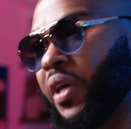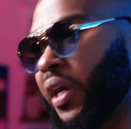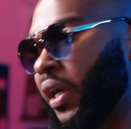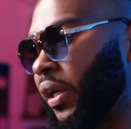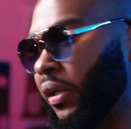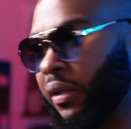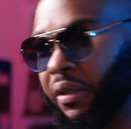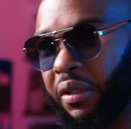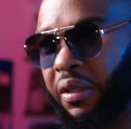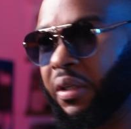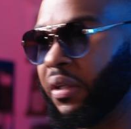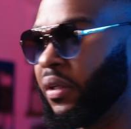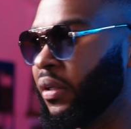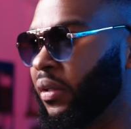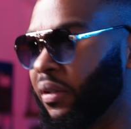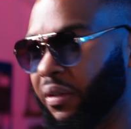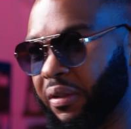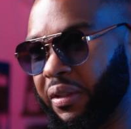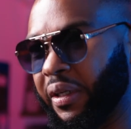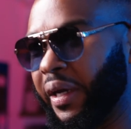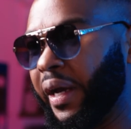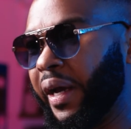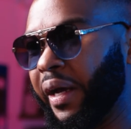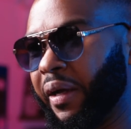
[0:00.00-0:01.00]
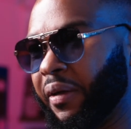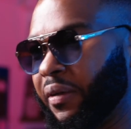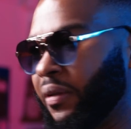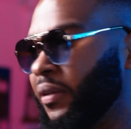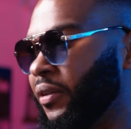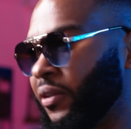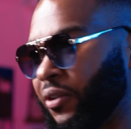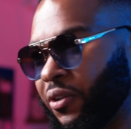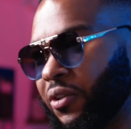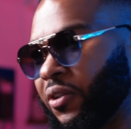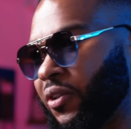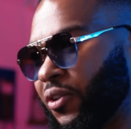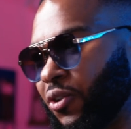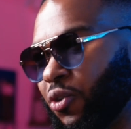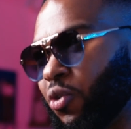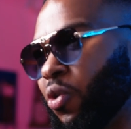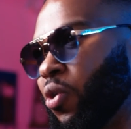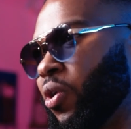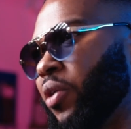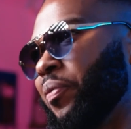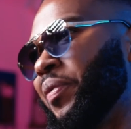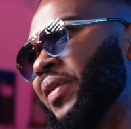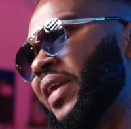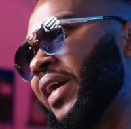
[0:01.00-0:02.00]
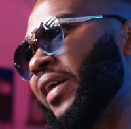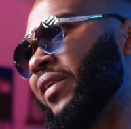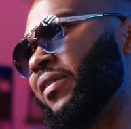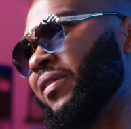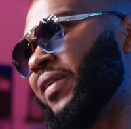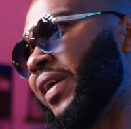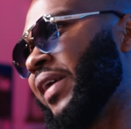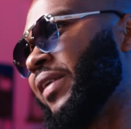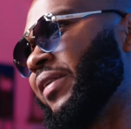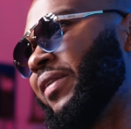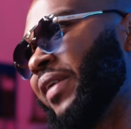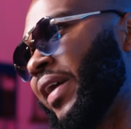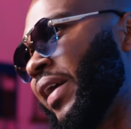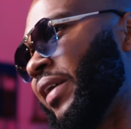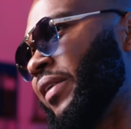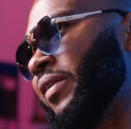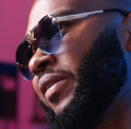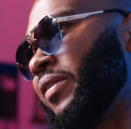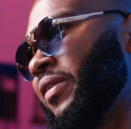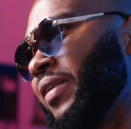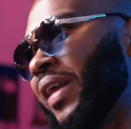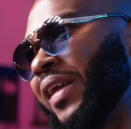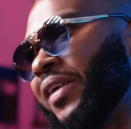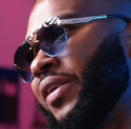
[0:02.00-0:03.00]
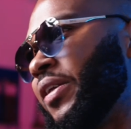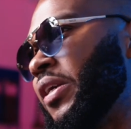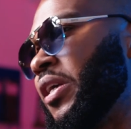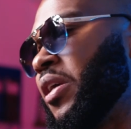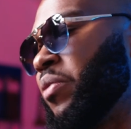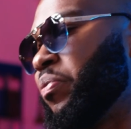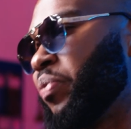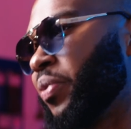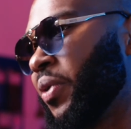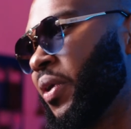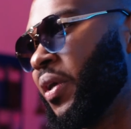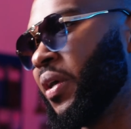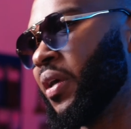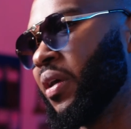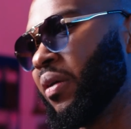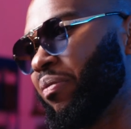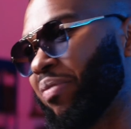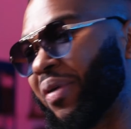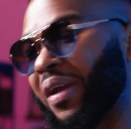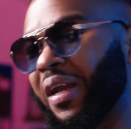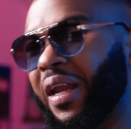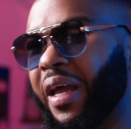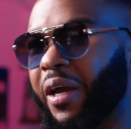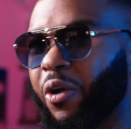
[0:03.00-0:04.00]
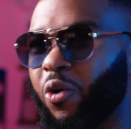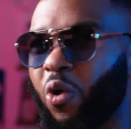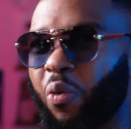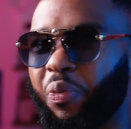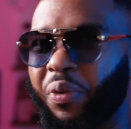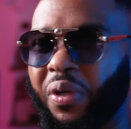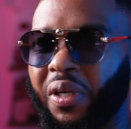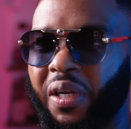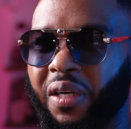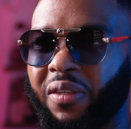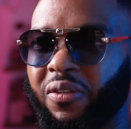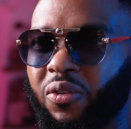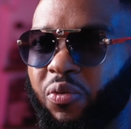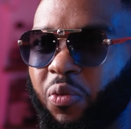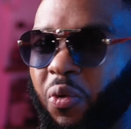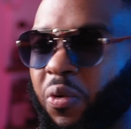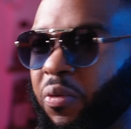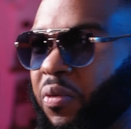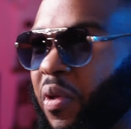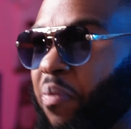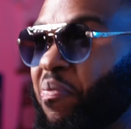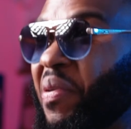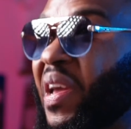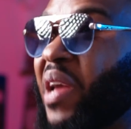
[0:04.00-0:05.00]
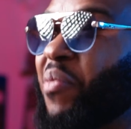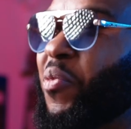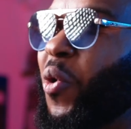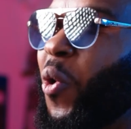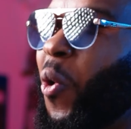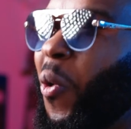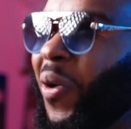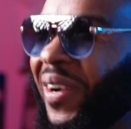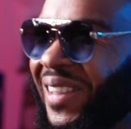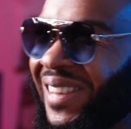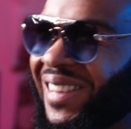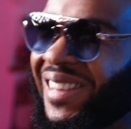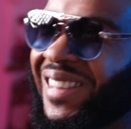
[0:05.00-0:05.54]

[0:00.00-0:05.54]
Hey, yeah, it's not gonna be that deep. But I like corporate gigs as well. They pay more.